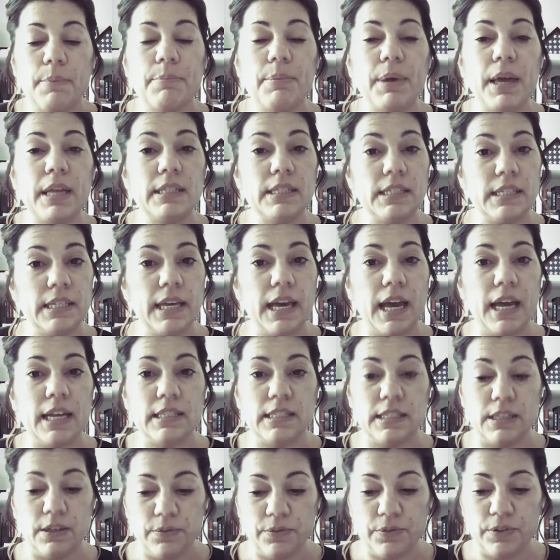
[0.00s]
Betsy had
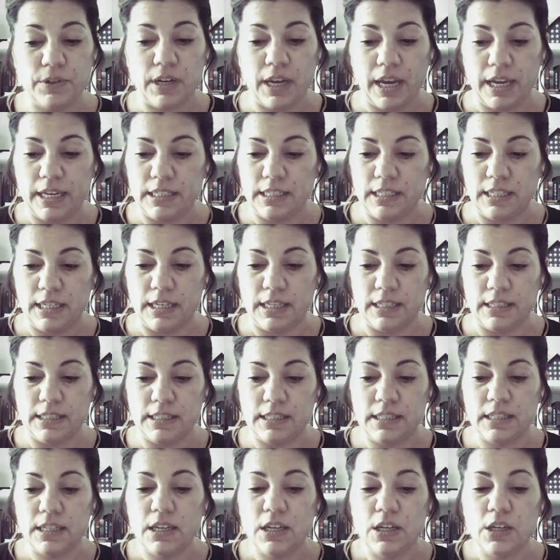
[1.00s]
different ideas.
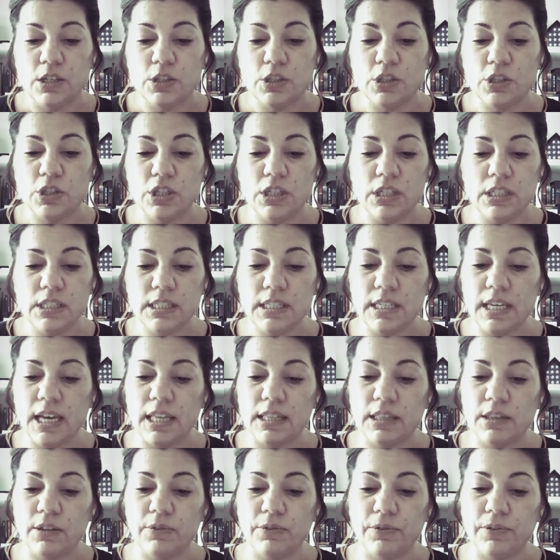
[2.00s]
She
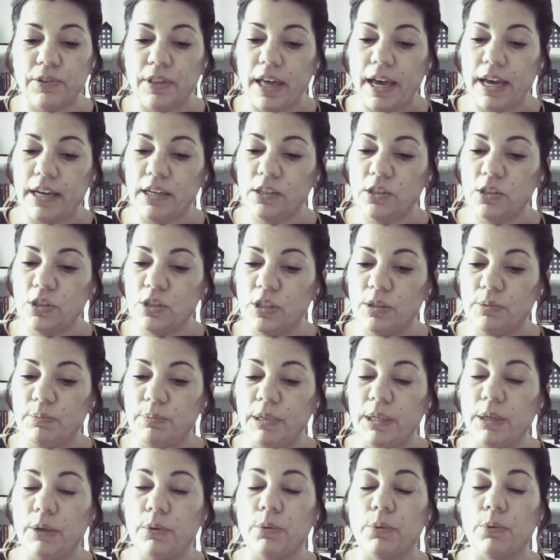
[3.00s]
said the flag should
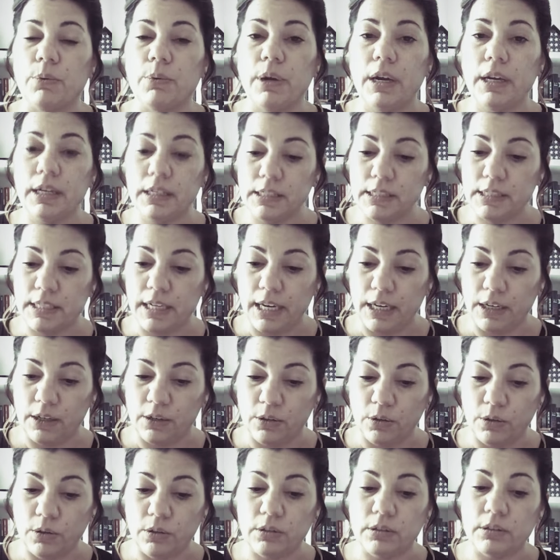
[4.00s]
be
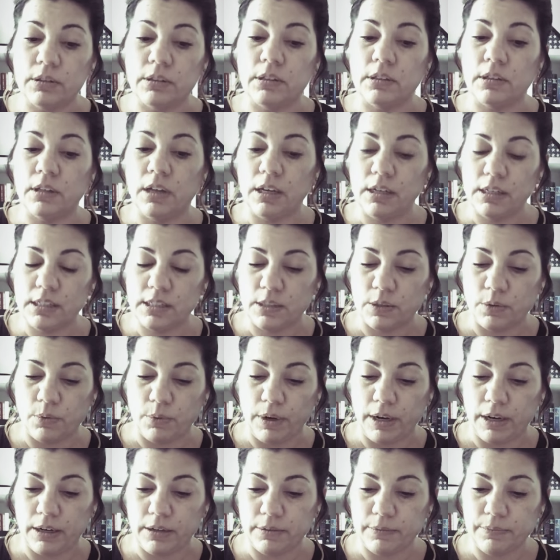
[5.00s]
rectangle, not a
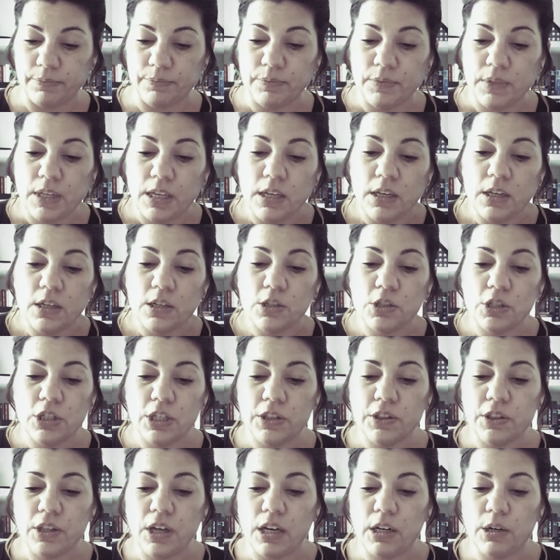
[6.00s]
square. She
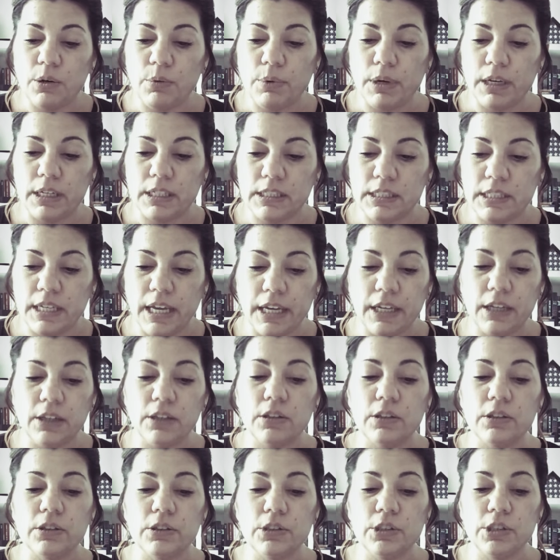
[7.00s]
thought a
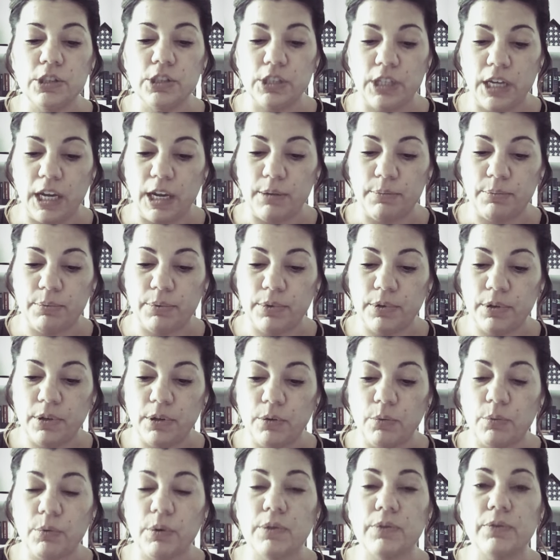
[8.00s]
rectangular shape
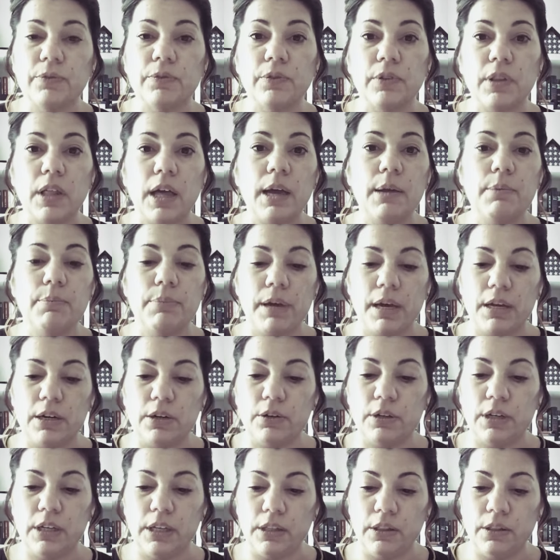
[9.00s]
would fly
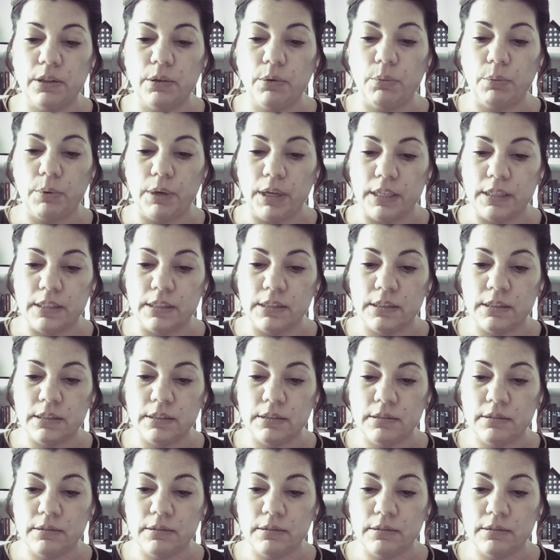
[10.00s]
better in the wind.